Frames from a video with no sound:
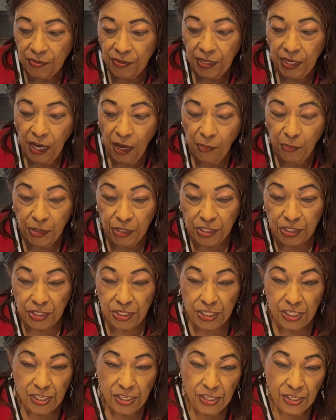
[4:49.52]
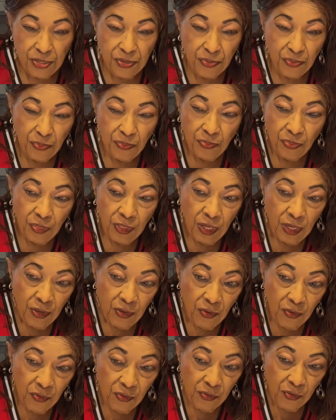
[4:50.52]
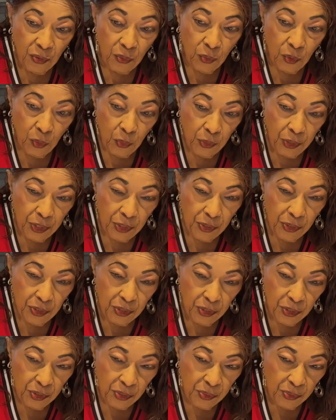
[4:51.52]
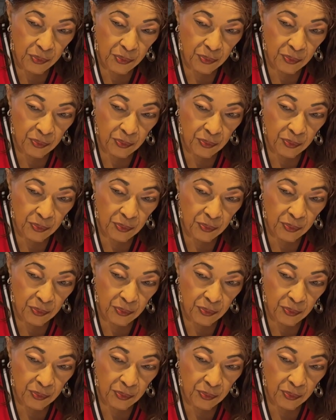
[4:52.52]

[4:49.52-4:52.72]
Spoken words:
how much is in here. So what we're gonna do